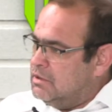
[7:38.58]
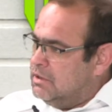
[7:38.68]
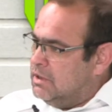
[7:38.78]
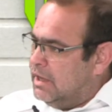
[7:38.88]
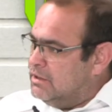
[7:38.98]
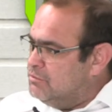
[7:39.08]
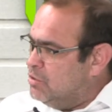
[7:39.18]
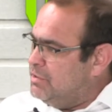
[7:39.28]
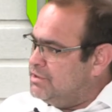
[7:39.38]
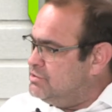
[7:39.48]
and
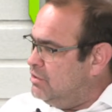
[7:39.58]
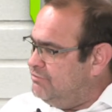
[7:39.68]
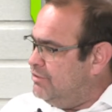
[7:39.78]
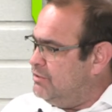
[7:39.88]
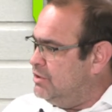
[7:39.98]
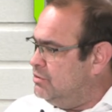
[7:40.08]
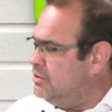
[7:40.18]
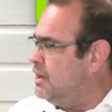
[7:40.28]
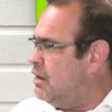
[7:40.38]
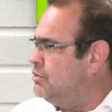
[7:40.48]
Namibia is not very good
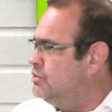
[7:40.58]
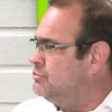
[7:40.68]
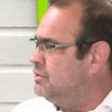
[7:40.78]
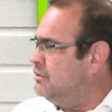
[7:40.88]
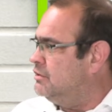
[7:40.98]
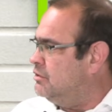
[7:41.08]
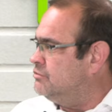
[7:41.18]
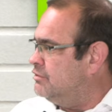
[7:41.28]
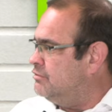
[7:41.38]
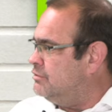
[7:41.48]
at our
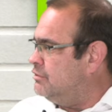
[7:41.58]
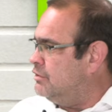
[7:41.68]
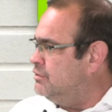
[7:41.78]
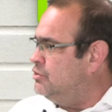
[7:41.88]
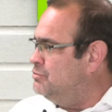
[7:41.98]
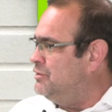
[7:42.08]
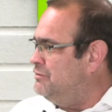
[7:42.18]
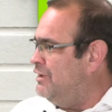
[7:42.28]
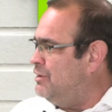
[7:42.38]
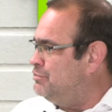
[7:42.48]
on the human
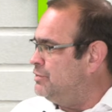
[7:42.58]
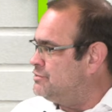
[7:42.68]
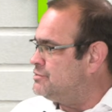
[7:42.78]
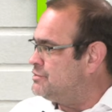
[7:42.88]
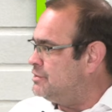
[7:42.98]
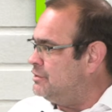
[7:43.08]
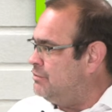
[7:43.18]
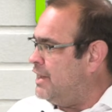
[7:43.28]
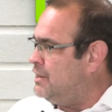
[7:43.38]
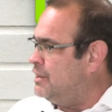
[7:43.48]
development
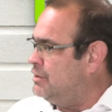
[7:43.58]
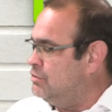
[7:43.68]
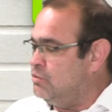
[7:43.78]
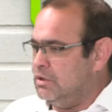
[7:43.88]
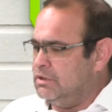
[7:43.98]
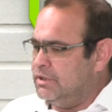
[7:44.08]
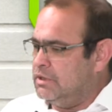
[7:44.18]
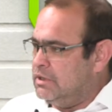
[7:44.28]
ranking in the world,